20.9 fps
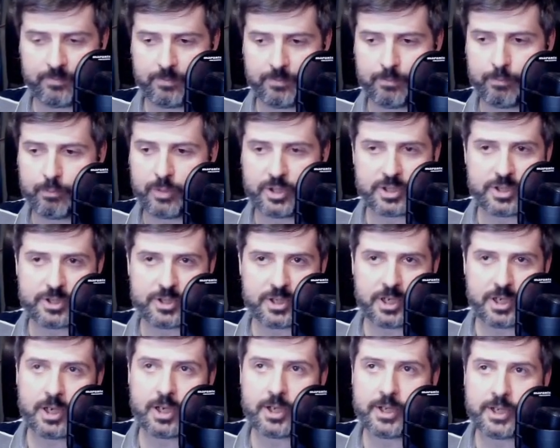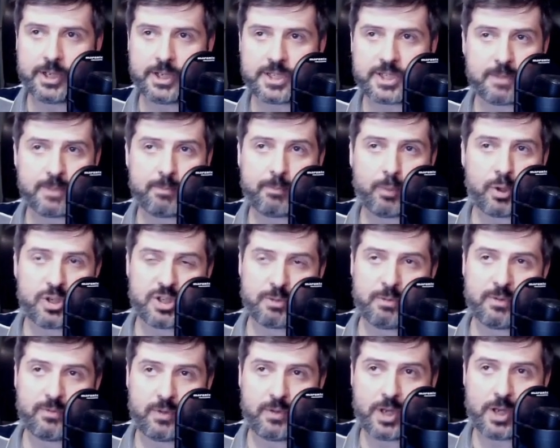But it's
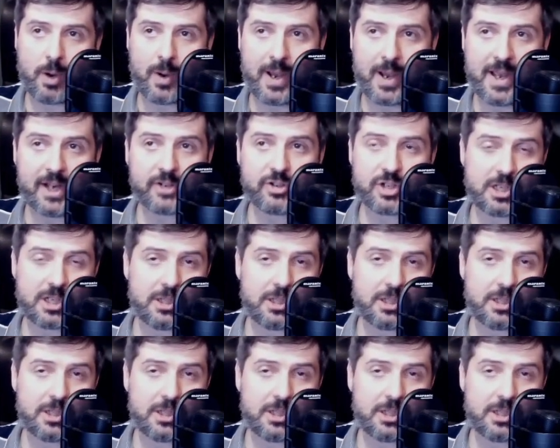impossible for now. I actually